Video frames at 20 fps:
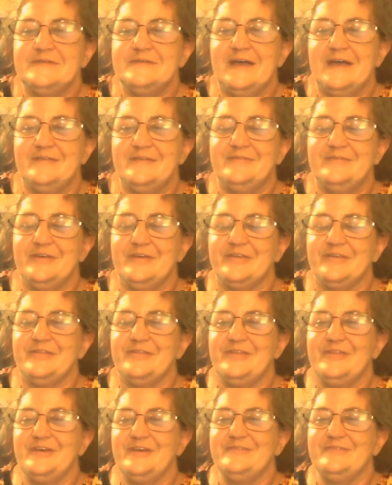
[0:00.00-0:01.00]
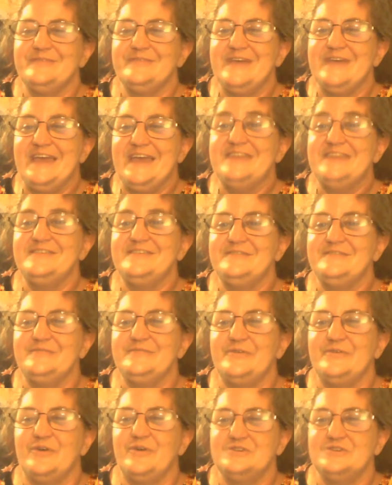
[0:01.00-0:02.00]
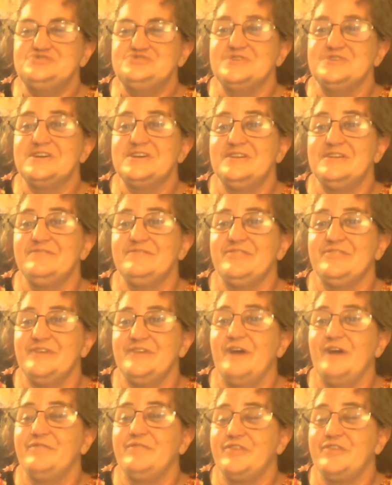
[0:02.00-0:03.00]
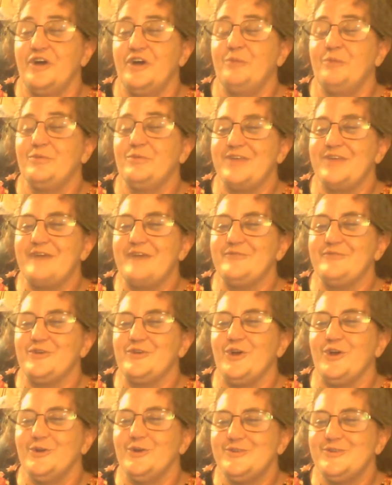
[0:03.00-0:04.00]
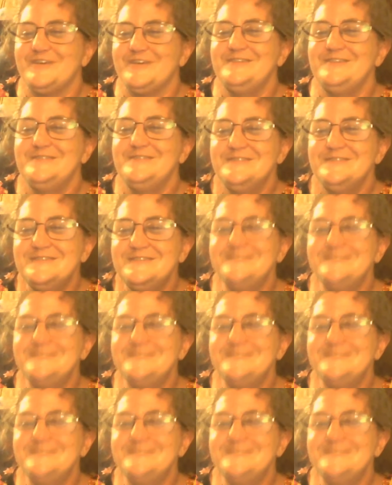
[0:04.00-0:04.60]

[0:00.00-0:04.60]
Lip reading: That the eating of or drinking of soap, was that for cursing?